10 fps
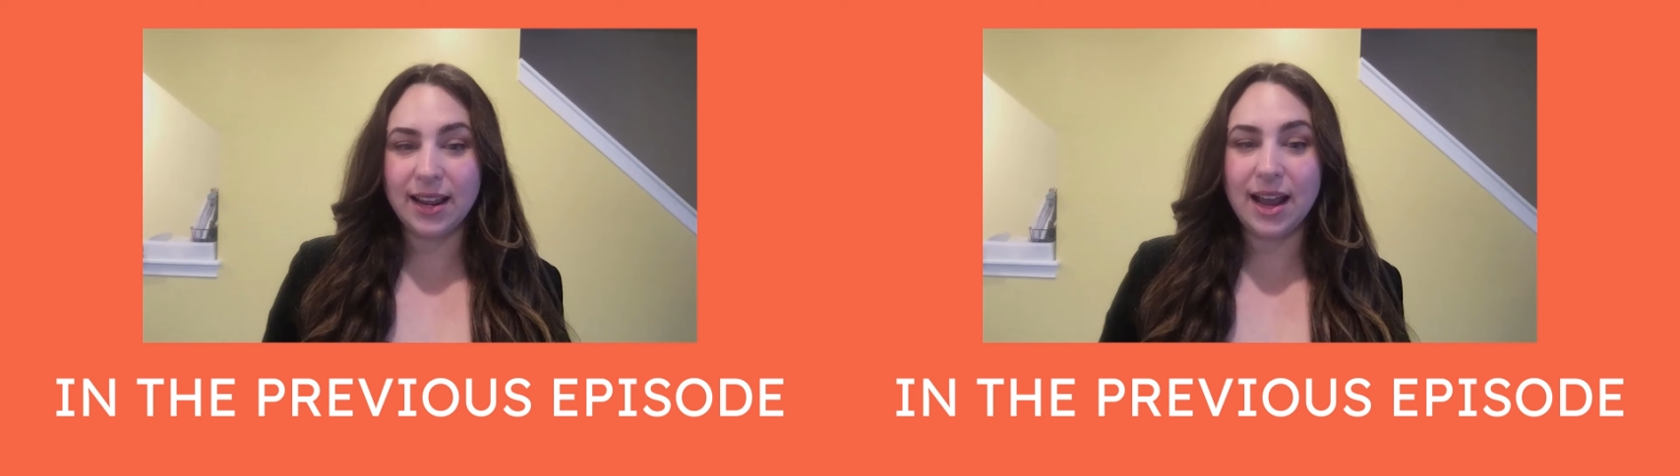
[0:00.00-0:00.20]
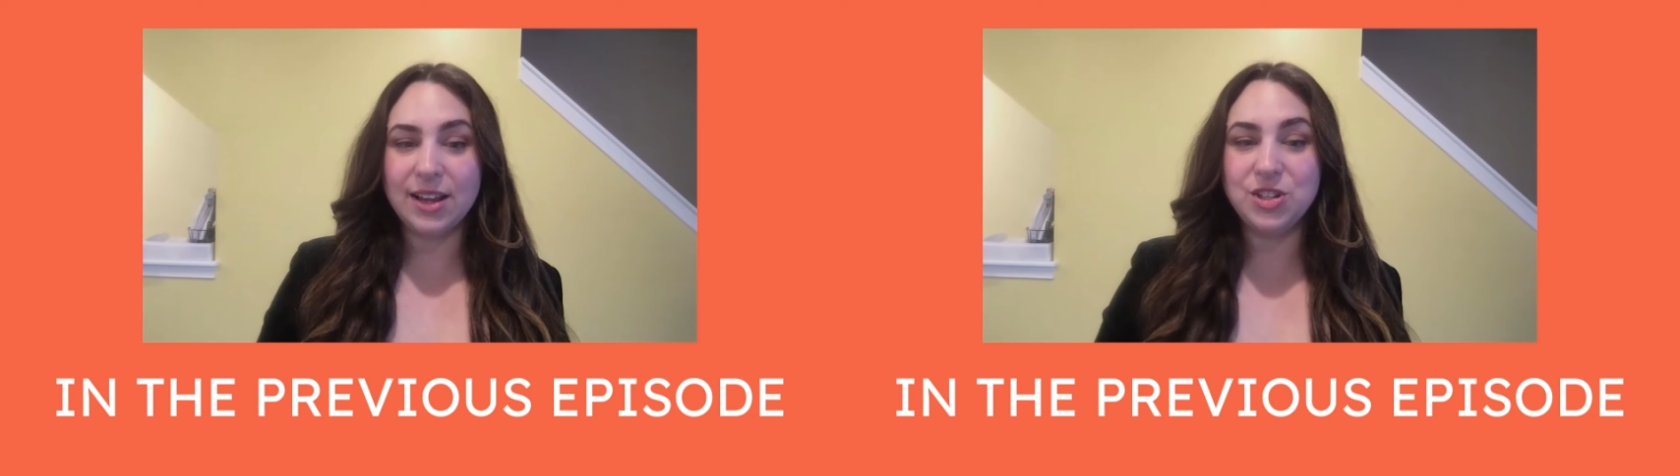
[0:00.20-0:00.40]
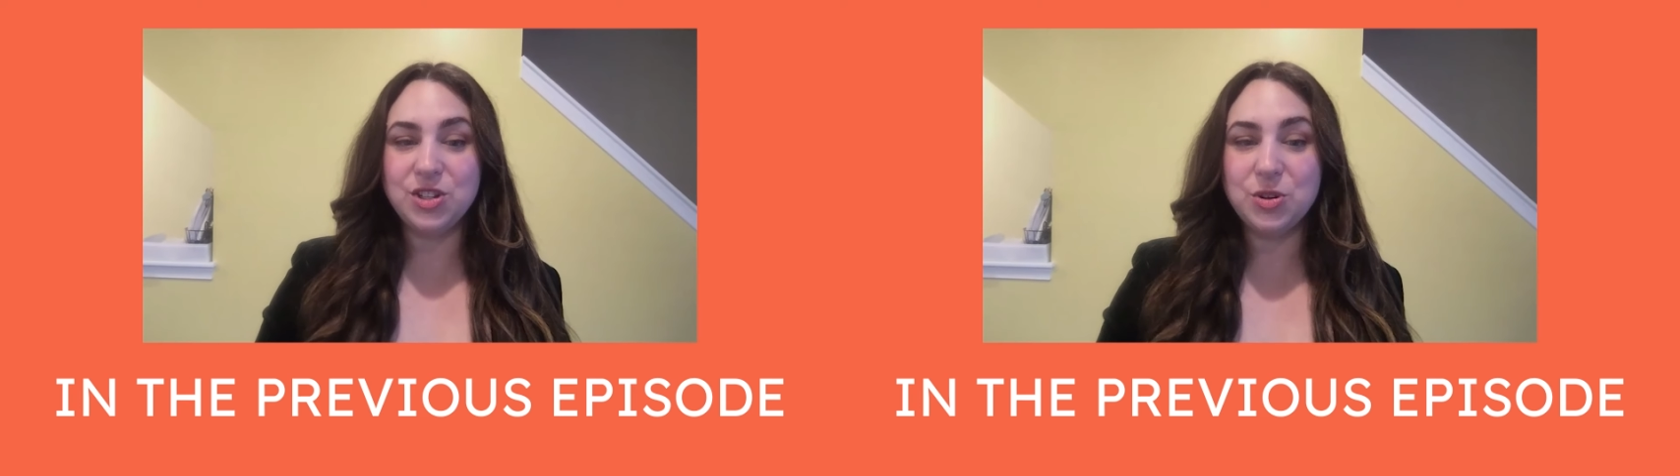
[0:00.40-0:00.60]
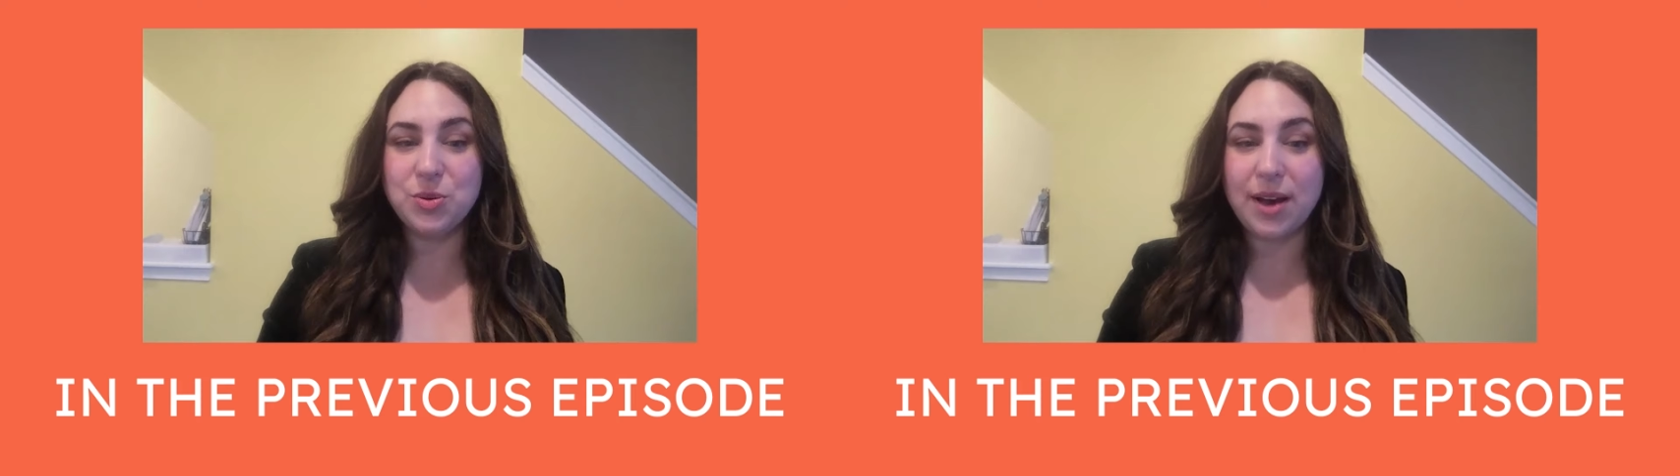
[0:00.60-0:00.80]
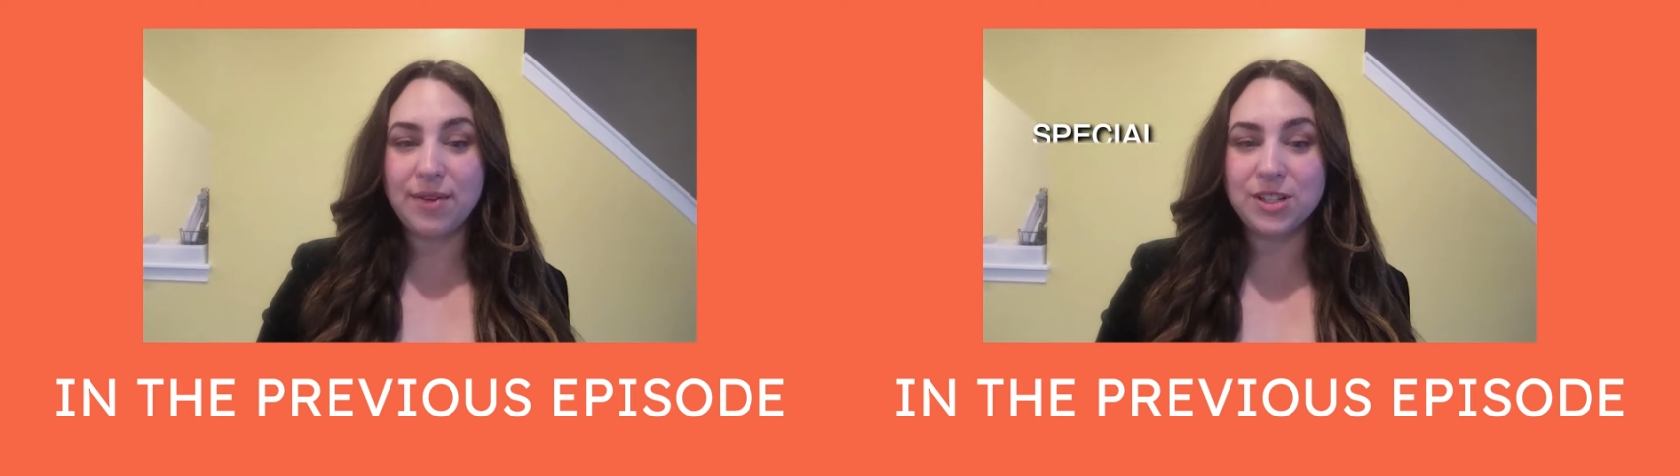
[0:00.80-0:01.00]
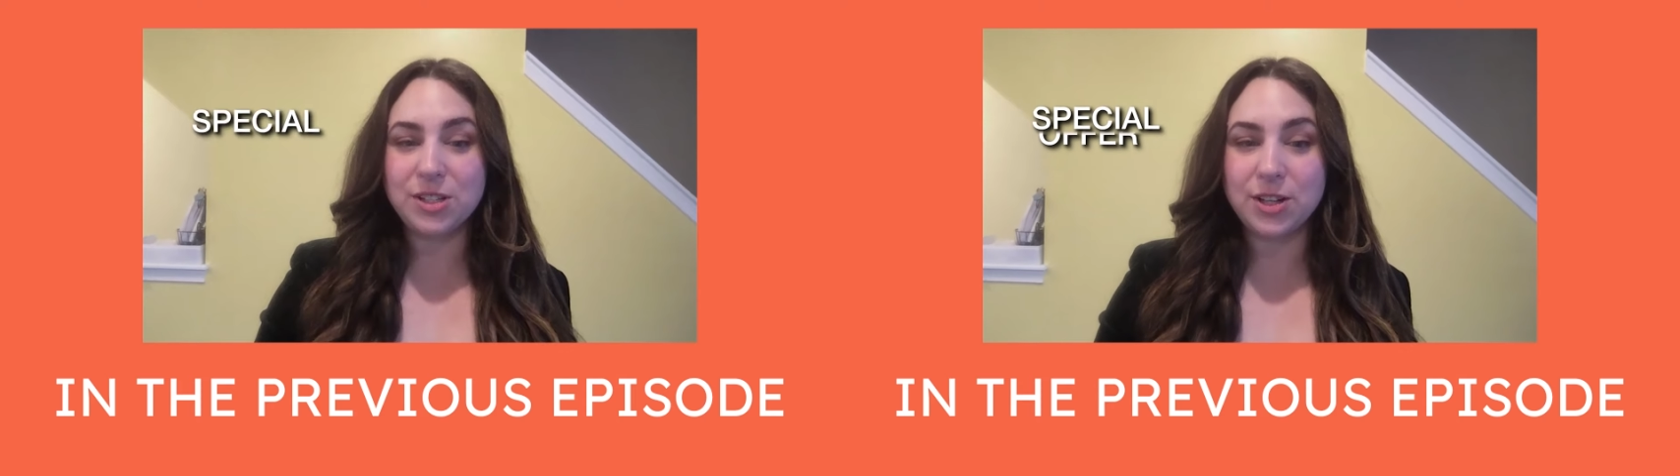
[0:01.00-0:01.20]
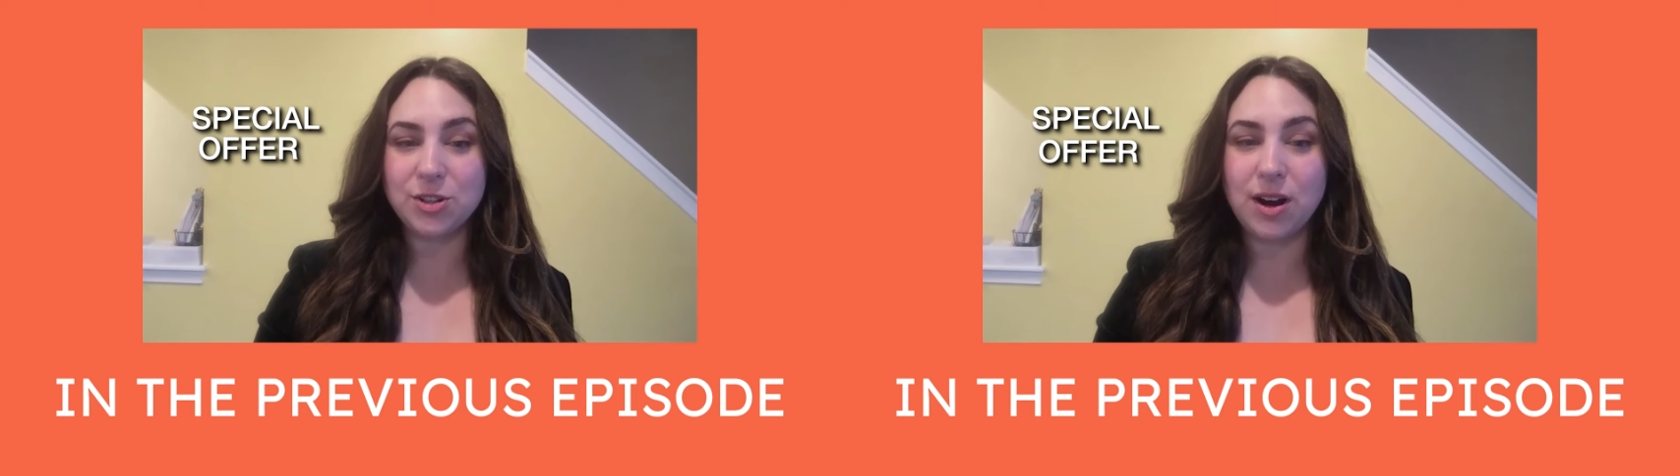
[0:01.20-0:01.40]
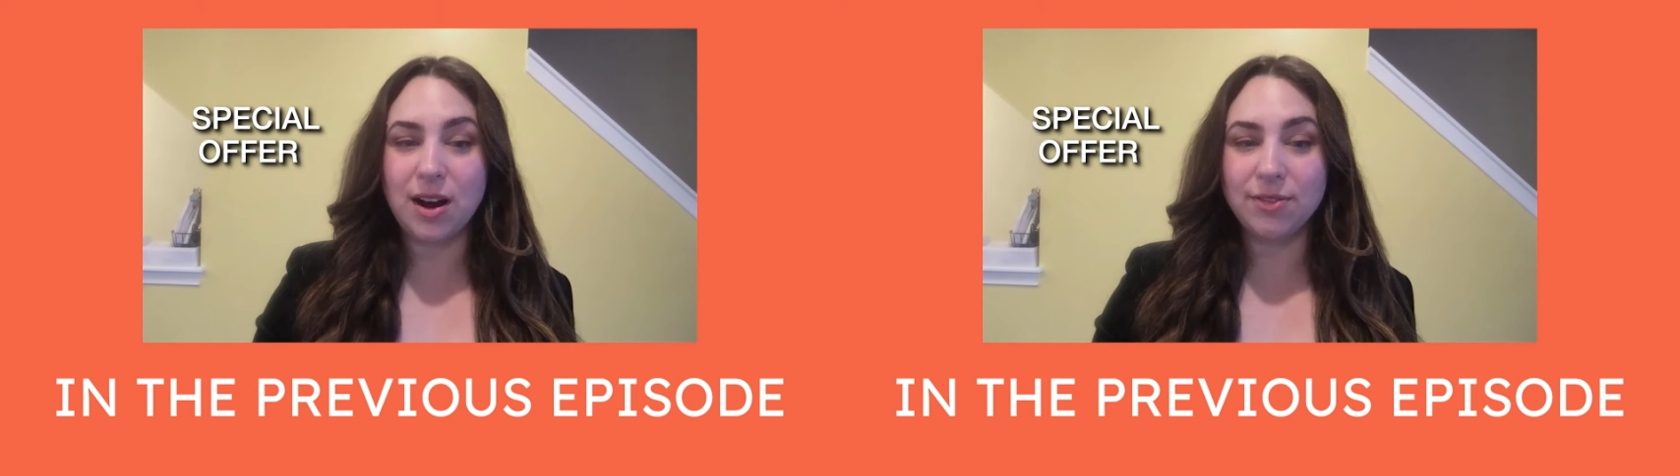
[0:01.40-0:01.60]
I do have a special
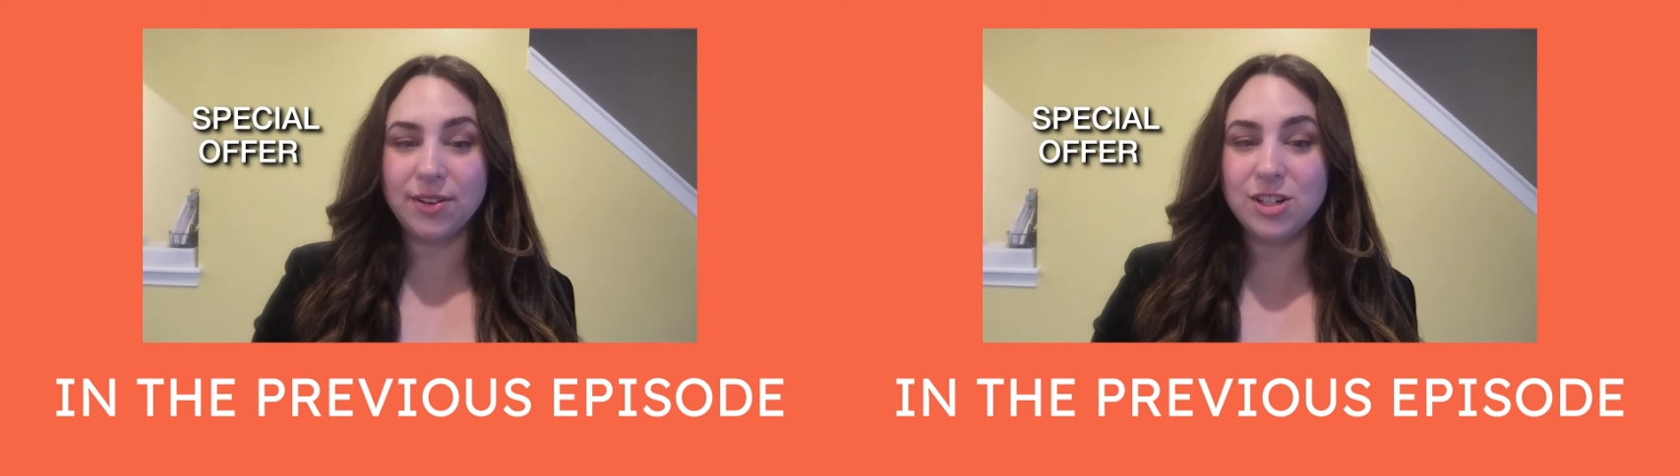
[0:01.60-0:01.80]
offer